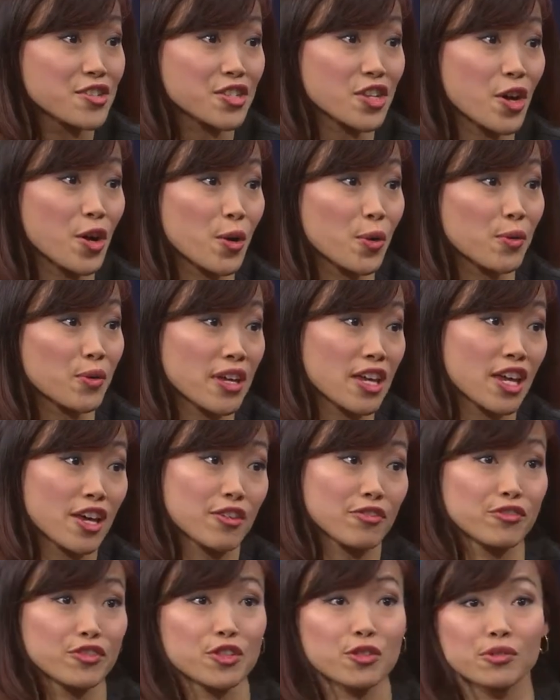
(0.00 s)
So
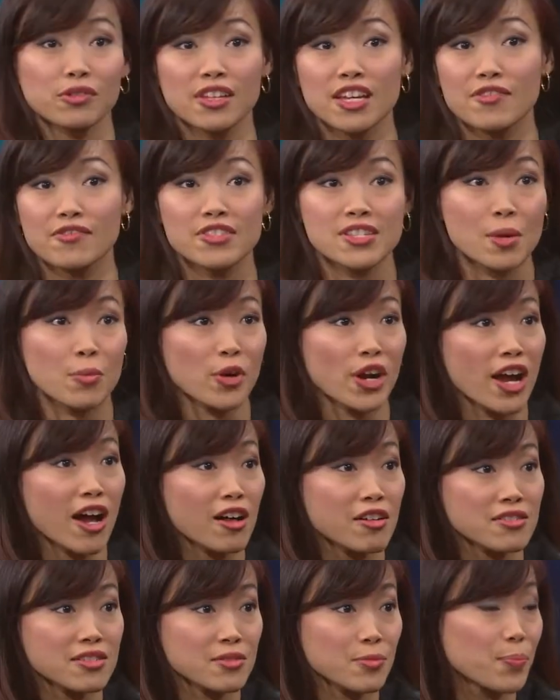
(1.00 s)
if you live somewhere
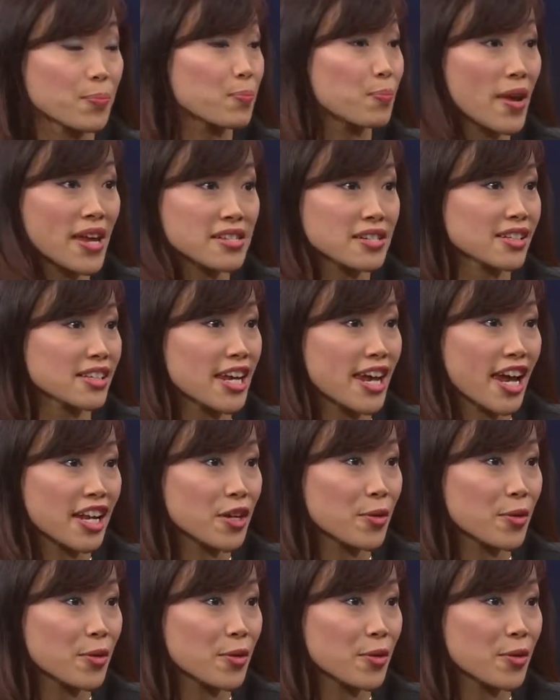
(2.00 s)
else, basically